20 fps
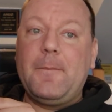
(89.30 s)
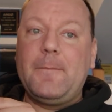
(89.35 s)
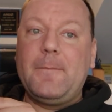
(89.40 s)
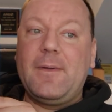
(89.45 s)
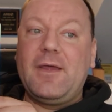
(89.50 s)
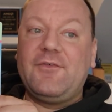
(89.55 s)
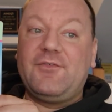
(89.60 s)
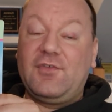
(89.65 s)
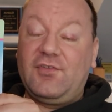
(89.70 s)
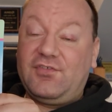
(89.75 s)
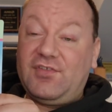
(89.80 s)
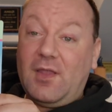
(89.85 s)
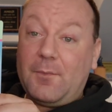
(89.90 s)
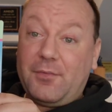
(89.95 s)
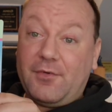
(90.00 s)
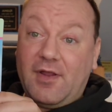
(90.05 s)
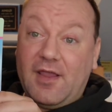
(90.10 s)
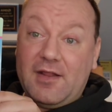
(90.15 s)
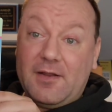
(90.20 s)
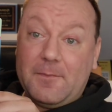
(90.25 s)
If you
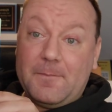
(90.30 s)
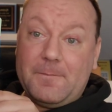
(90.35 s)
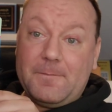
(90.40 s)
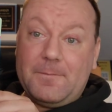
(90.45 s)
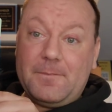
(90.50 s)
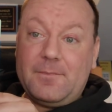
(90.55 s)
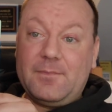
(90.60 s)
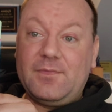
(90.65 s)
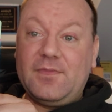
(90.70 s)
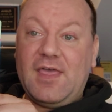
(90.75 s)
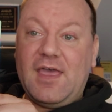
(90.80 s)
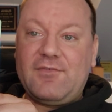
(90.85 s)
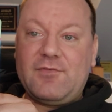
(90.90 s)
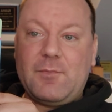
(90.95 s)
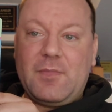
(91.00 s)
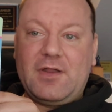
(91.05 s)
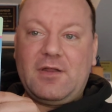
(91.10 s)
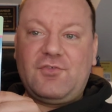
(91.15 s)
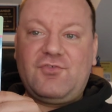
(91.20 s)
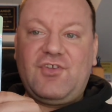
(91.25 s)
separate them, they have a
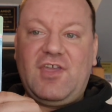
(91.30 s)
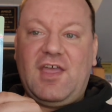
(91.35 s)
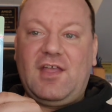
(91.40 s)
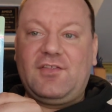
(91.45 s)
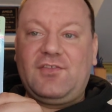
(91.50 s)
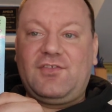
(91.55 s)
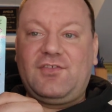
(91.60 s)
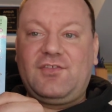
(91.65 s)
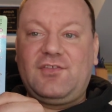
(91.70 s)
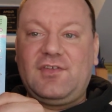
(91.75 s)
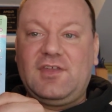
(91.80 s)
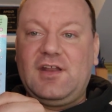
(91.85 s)
better chance.